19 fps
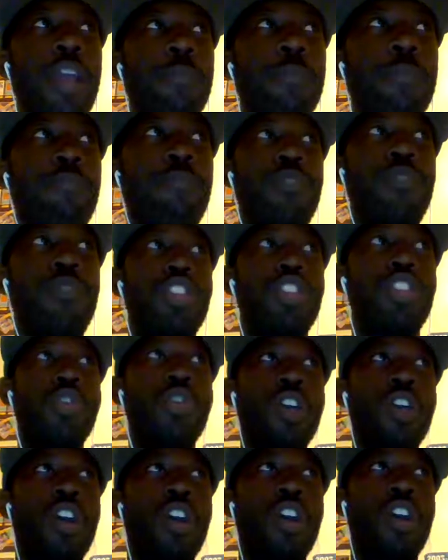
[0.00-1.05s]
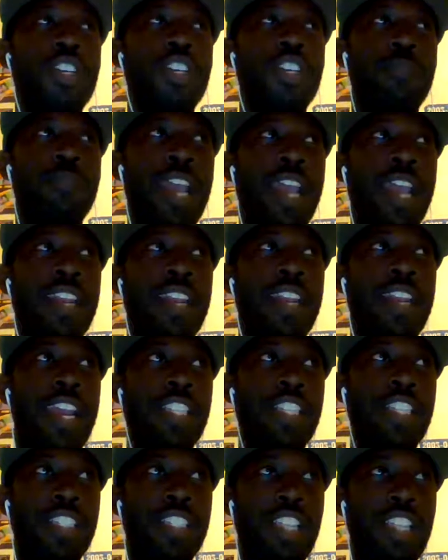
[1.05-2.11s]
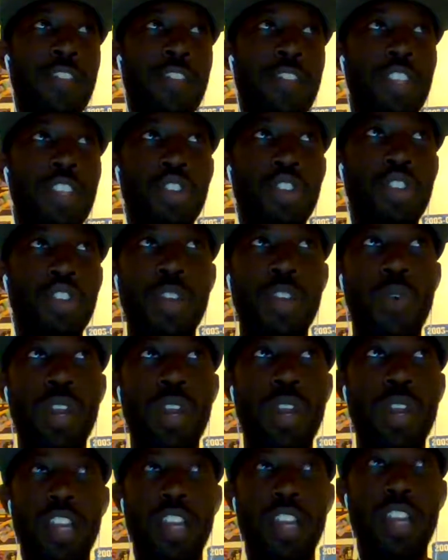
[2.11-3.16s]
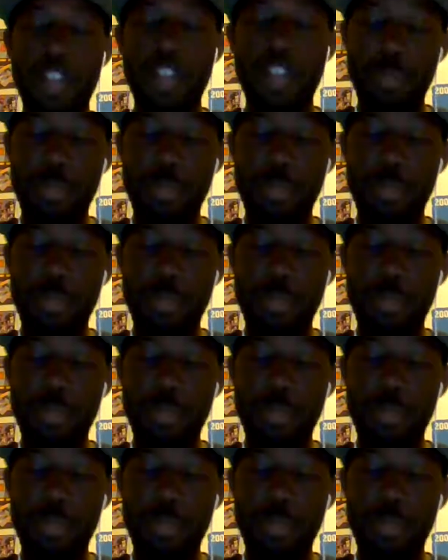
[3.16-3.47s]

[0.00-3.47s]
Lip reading: doing all these band-aids and stuff to try to win a cup. Look, if